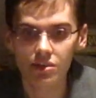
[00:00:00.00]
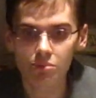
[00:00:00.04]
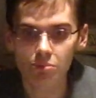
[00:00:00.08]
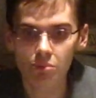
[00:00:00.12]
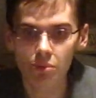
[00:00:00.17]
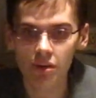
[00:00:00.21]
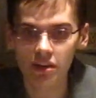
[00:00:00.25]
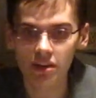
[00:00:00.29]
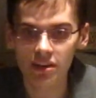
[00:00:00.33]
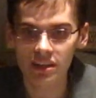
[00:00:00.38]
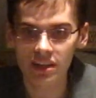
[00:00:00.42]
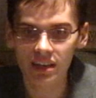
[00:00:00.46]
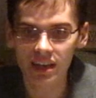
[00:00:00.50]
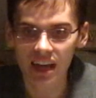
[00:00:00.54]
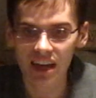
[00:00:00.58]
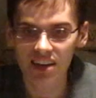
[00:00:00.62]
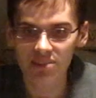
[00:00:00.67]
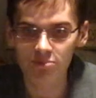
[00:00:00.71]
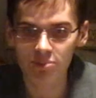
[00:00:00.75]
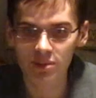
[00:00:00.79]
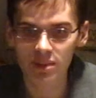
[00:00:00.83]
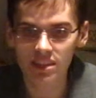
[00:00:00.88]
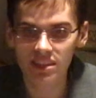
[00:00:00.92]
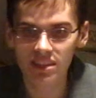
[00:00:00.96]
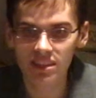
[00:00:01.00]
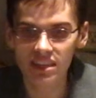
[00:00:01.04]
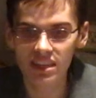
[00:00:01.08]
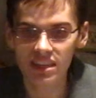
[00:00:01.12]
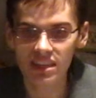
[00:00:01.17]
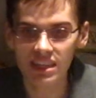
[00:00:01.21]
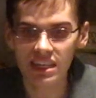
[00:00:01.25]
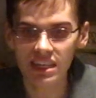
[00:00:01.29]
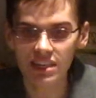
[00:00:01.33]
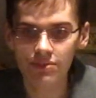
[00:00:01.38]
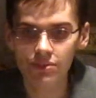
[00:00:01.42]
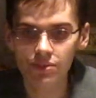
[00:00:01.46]
would have been
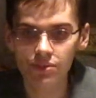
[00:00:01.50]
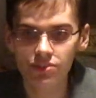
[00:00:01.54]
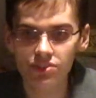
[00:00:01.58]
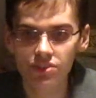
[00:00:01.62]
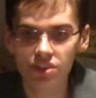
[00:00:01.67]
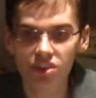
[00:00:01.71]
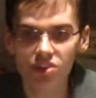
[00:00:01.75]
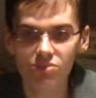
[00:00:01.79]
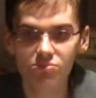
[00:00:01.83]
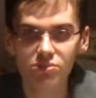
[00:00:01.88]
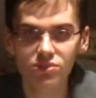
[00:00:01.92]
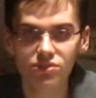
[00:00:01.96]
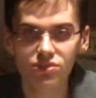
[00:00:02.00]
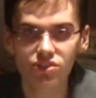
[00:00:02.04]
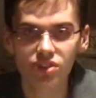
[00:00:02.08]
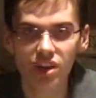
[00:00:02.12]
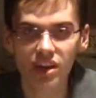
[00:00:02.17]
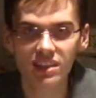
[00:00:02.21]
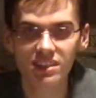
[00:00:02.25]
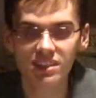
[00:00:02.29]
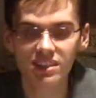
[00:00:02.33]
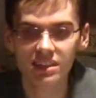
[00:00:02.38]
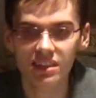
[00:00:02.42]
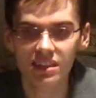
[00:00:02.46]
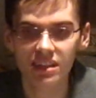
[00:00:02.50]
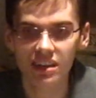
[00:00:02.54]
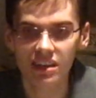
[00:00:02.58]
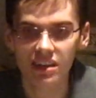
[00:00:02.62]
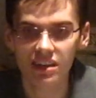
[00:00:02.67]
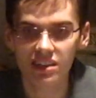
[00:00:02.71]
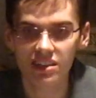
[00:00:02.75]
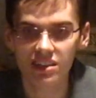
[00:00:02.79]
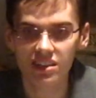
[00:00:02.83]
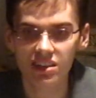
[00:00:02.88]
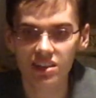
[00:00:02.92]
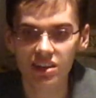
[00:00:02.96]
the evils of
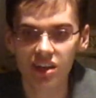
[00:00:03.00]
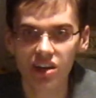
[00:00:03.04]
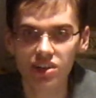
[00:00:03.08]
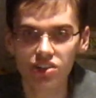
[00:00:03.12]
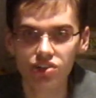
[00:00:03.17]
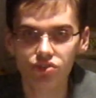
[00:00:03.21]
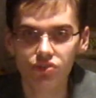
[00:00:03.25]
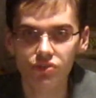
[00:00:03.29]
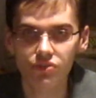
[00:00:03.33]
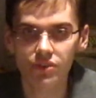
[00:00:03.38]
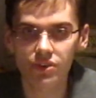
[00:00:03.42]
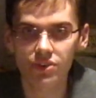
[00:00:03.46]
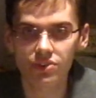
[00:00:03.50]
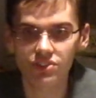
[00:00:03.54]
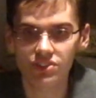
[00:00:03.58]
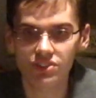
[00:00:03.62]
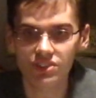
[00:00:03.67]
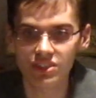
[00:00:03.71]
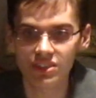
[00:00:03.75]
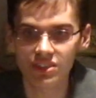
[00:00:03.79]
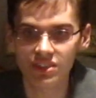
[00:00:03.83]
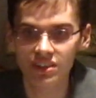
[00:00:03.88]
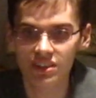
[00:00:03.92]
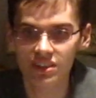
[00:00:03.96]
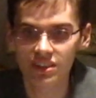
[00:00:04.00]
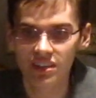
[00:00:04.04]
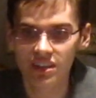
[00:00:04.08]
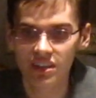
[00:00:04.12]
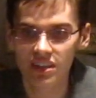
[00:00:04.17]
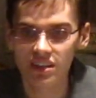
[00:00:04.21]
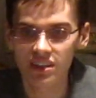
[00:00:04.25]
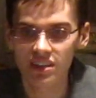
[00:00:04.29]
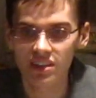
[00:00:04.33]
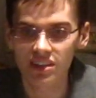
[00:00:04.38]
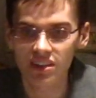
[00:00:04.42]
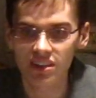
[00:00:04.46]
protracted controversy.
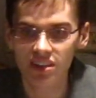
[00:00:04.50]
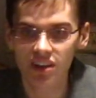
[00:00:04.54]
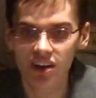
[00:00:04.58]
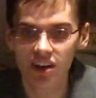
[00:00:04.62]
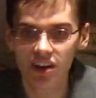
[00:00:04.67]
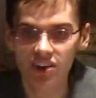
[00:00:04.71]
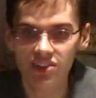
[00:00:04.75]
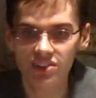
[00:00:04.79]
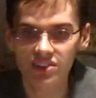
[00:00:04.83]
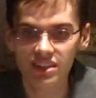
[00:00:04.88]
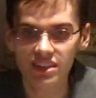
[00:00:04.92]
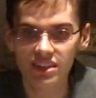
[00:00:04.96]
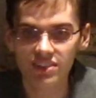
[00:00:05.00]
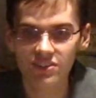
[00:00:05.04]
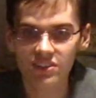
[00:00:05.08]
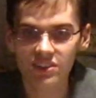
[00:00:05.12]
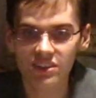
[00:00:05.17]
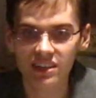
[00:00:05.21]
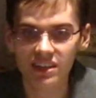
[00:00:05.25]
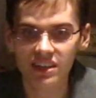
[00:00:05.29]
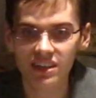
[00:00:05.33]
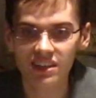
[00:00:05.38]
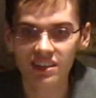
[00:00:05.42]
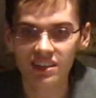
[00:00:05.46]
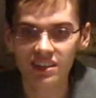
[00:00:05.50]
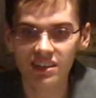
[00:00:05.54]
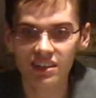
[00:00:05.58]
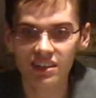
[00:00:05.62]
On the other hand,